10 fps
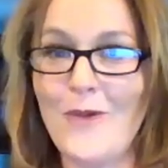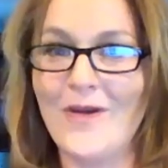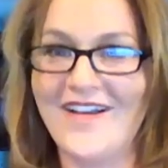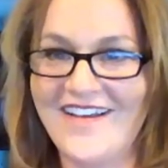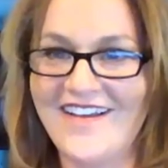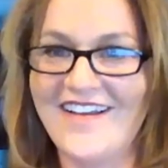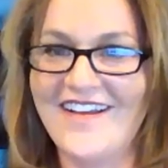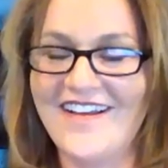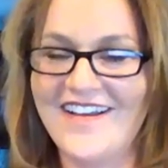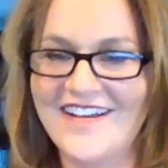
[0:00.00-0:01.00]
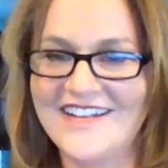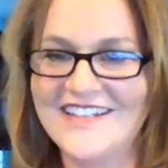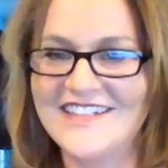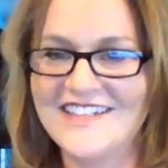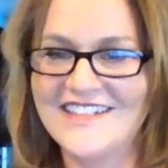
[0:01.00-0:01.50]
coming up.
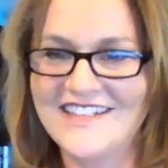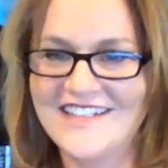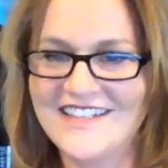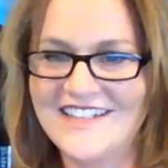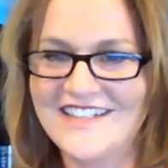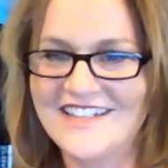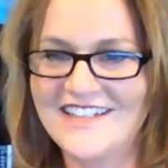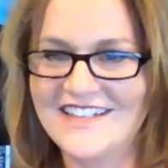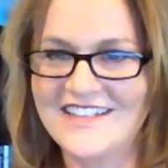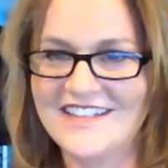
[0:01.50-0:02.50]
So Ian,